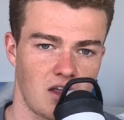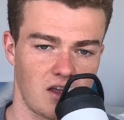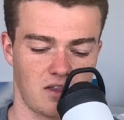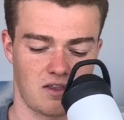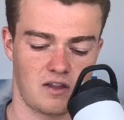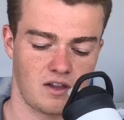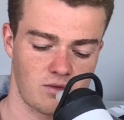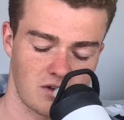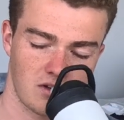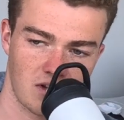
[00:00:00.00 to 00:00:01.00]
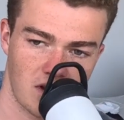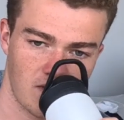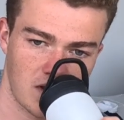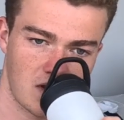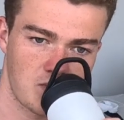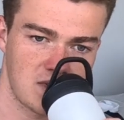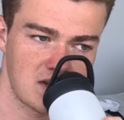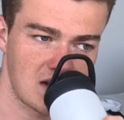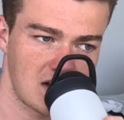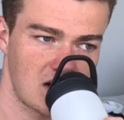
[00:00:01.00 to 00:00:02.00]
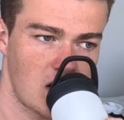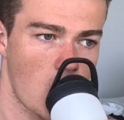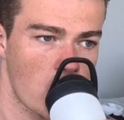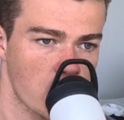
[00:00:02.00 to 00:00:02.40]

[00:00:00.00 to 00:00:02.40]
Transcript: I think that's what that's what it could be. I don't know.